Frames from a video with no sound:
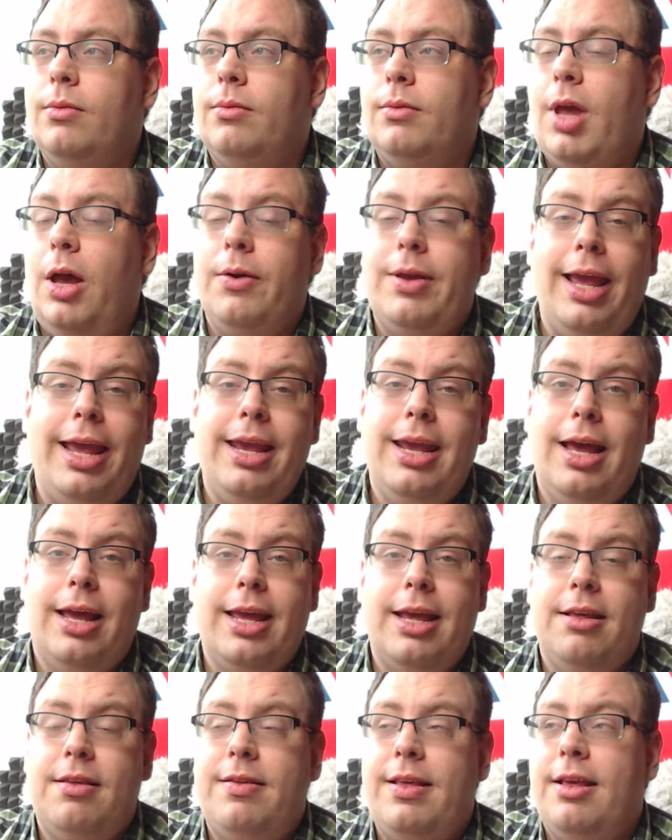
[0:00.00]
okay, I
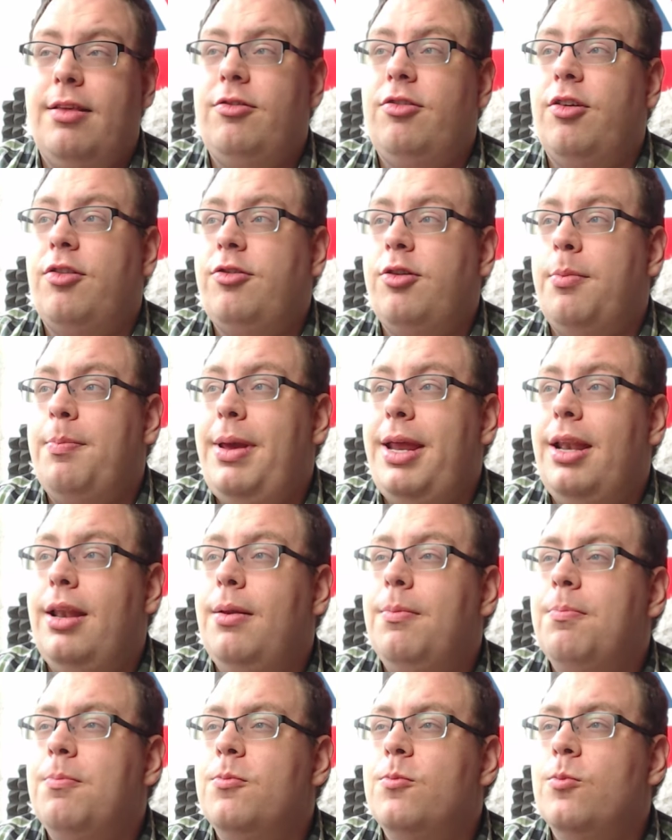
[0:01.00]
guess let's just jump in.
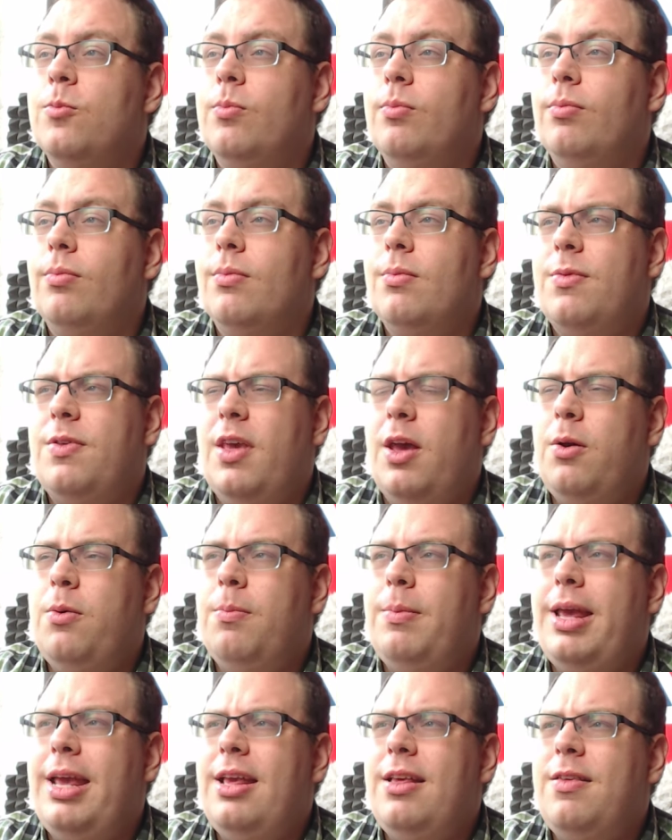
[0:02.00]
So
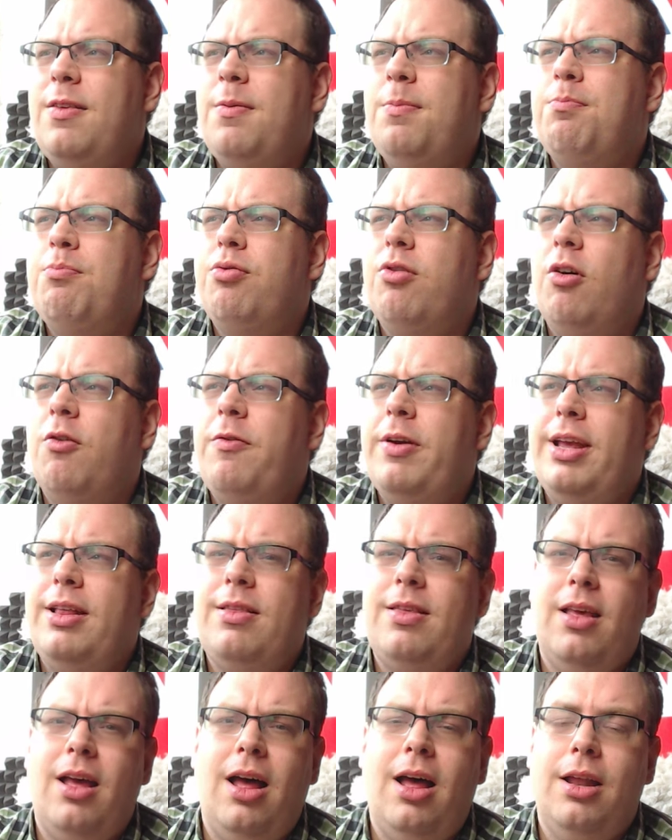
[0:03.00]
is
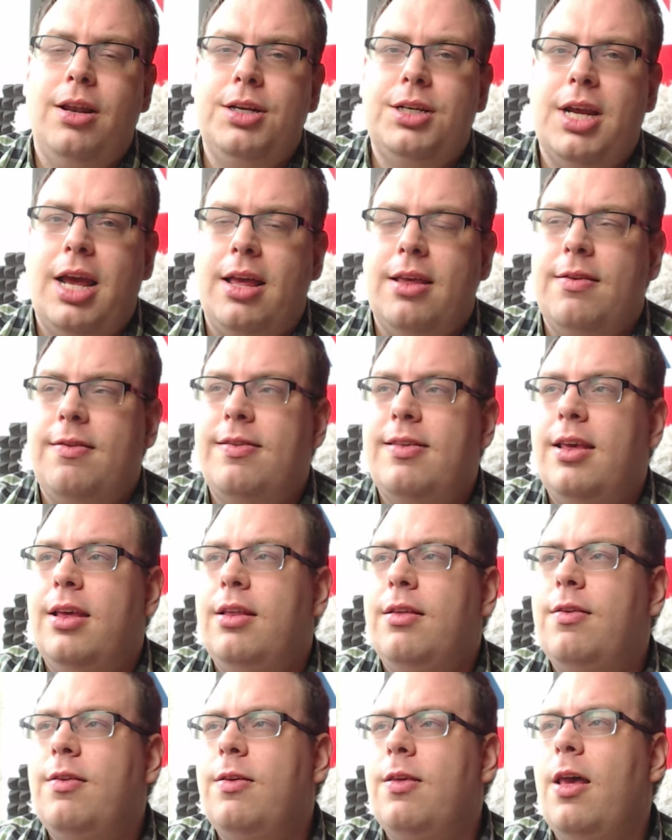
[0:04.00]
profit unjust?
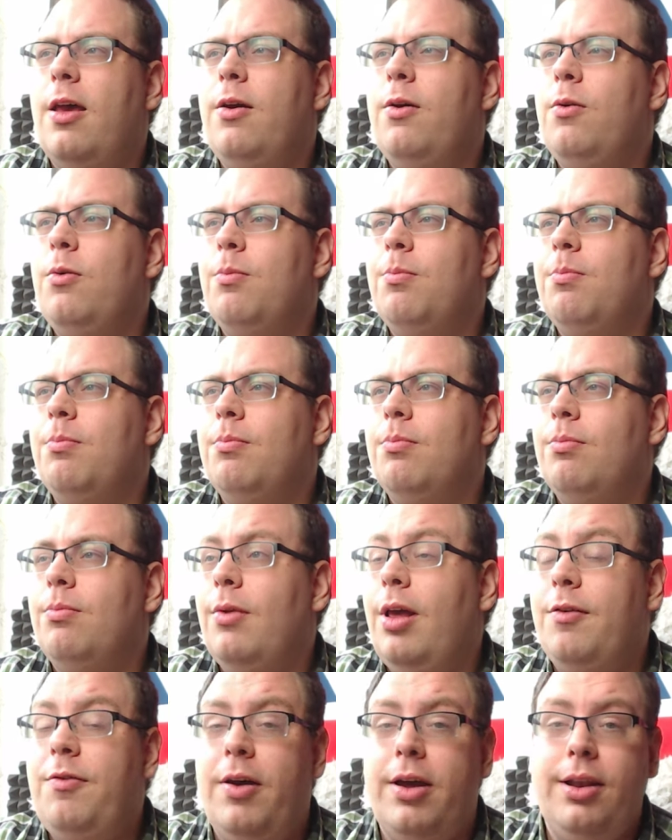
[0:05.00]
So
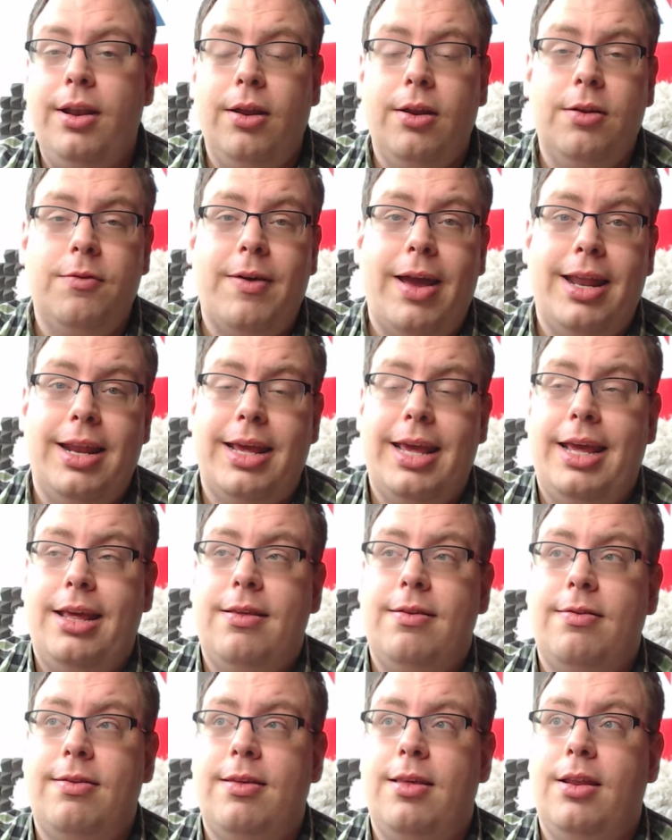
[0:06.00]
I've heard a lot of
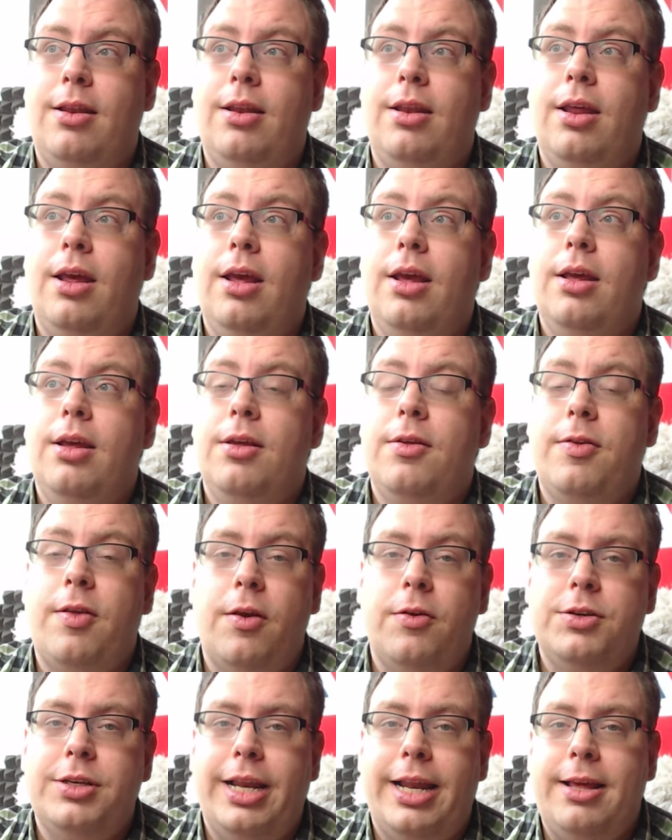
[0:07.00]
anarchists and
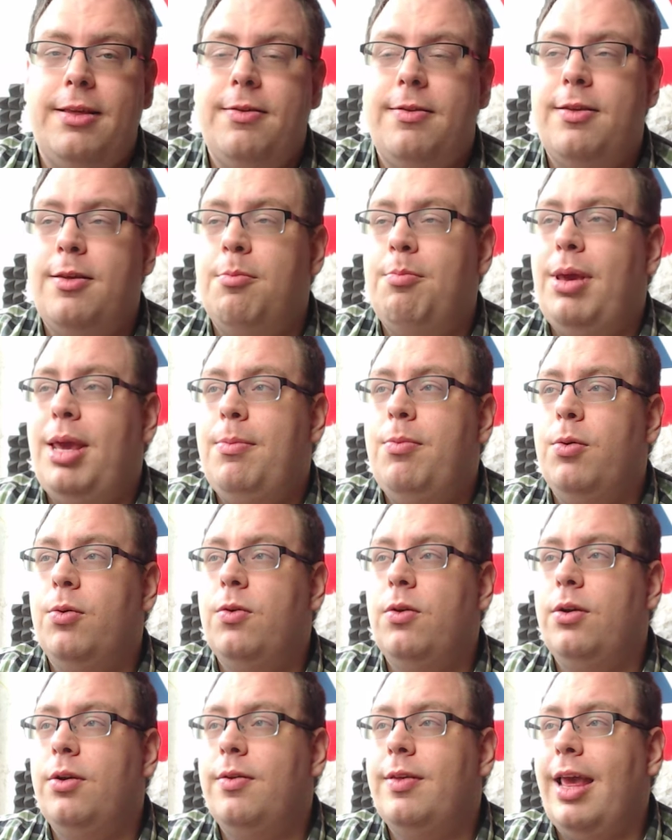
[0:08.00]
socialists and people
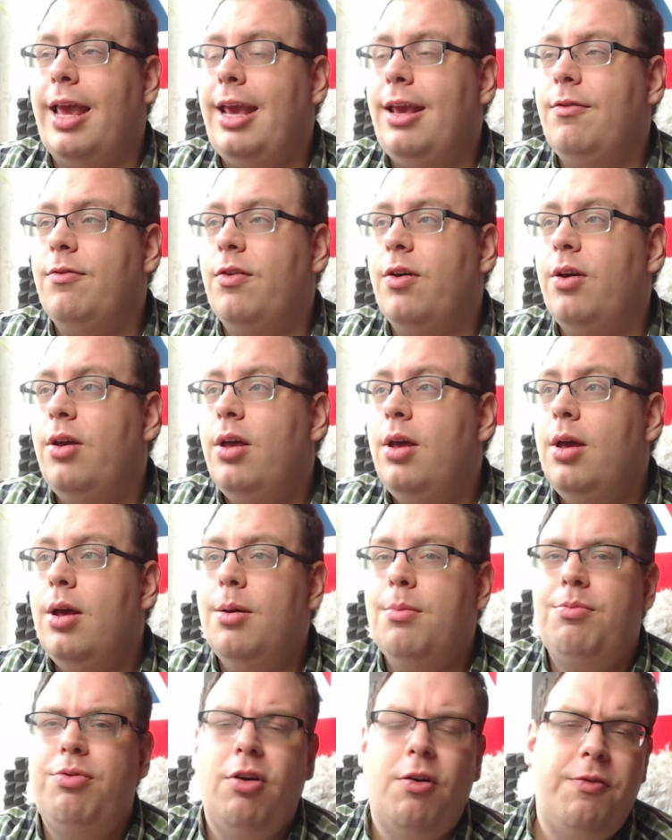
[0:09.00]
sort of saying that
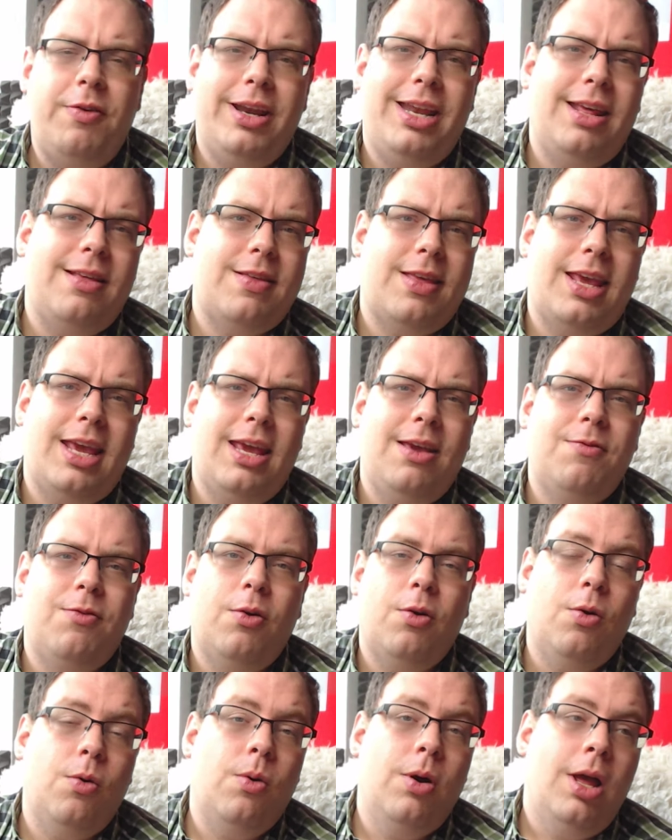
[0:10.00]
profit is
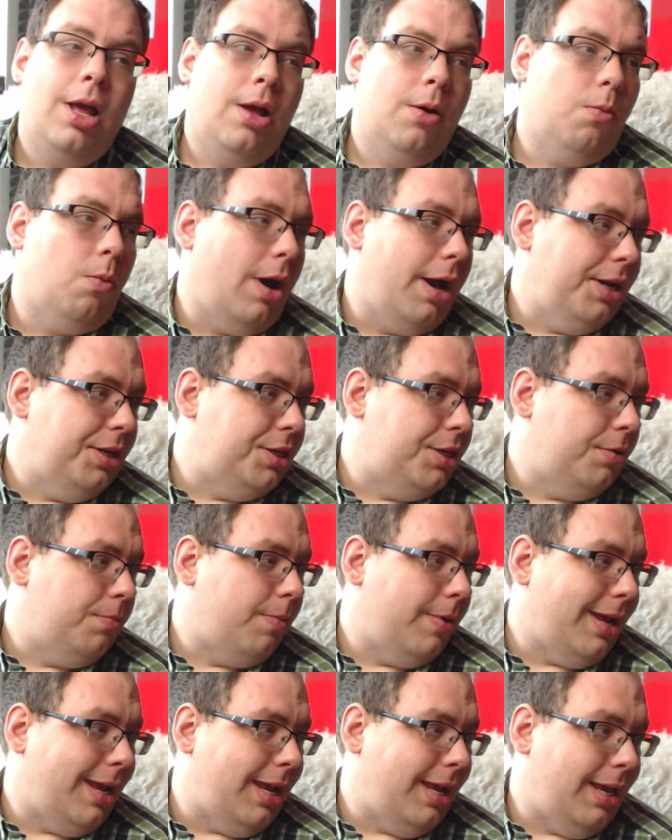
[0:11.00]
evil. Why should
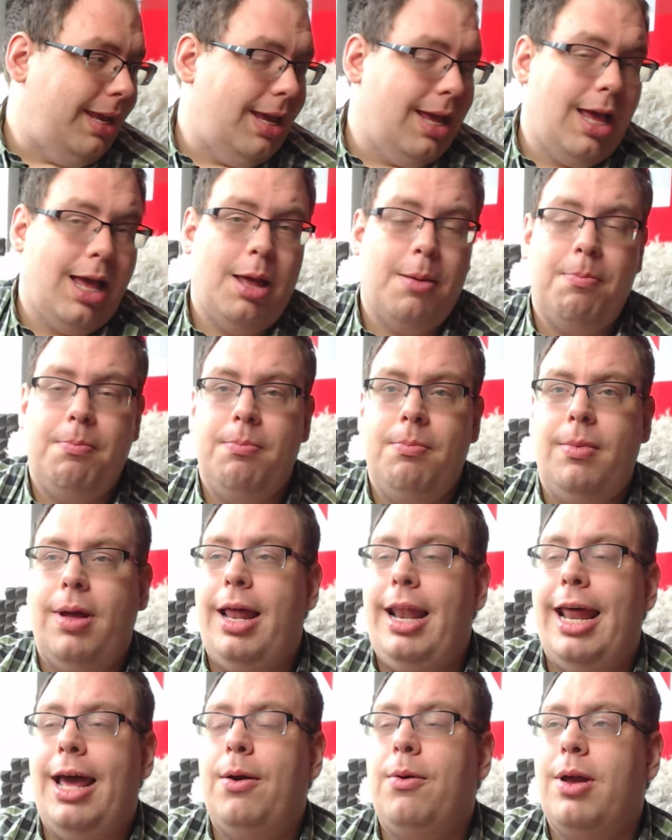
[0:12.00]
we
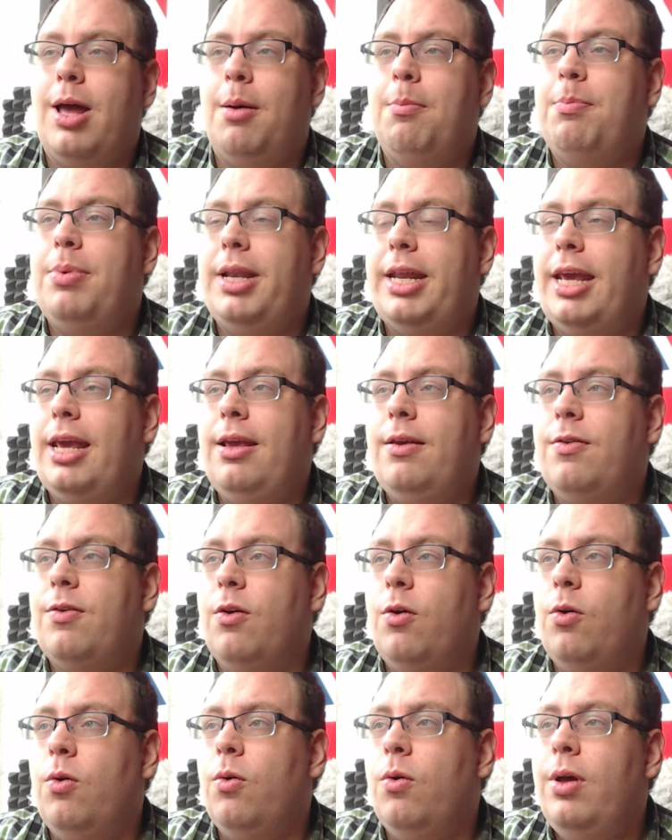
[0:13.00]
allow companies
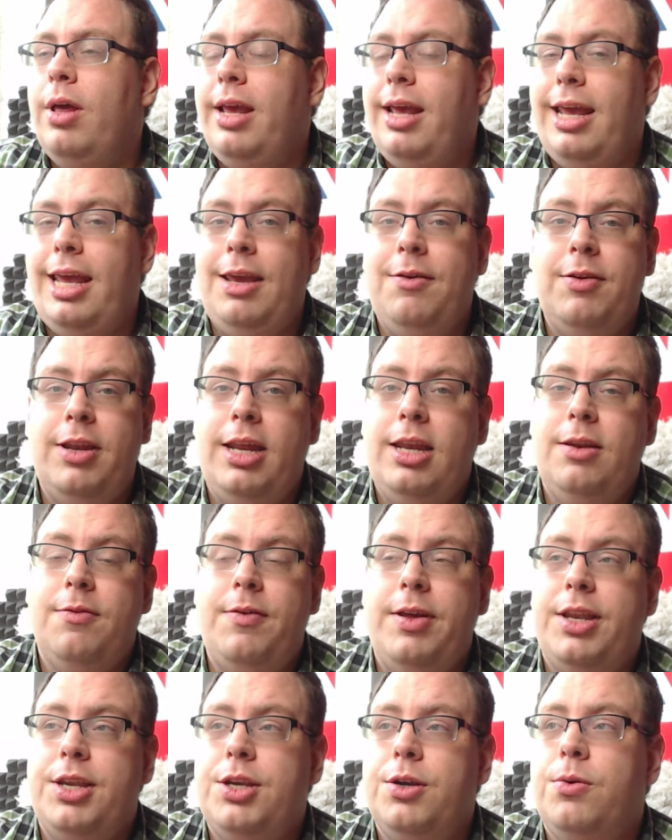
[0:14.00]
or even
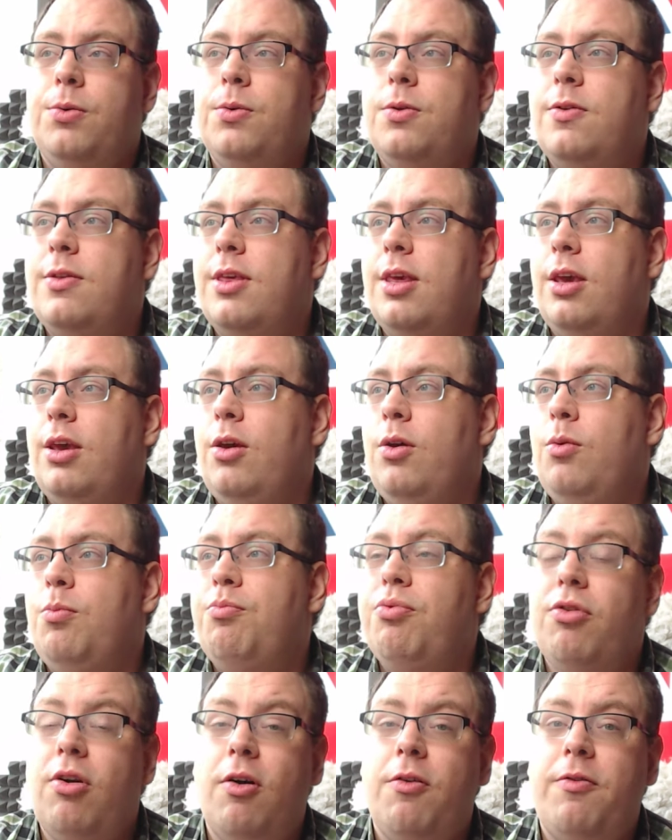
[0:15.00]
individuals to
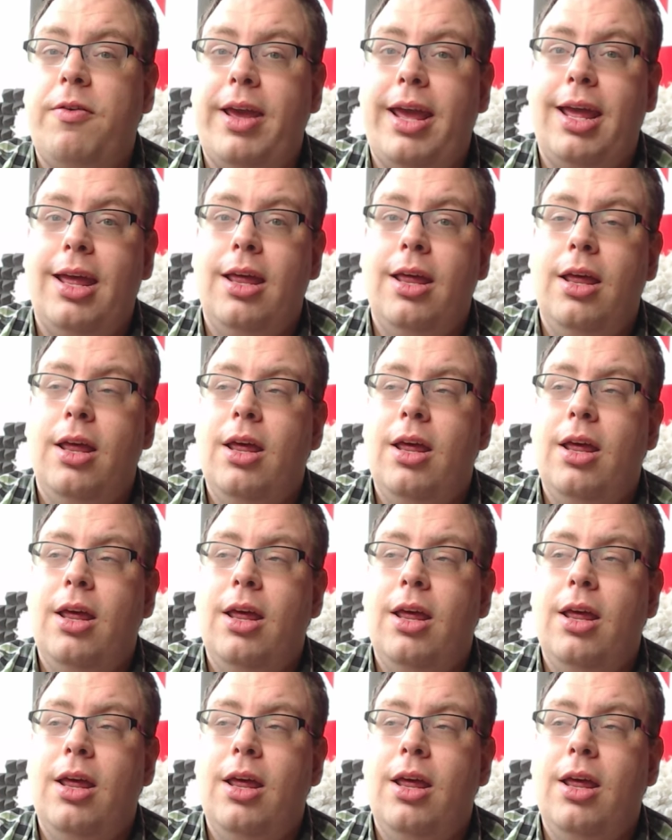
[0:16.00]
profit?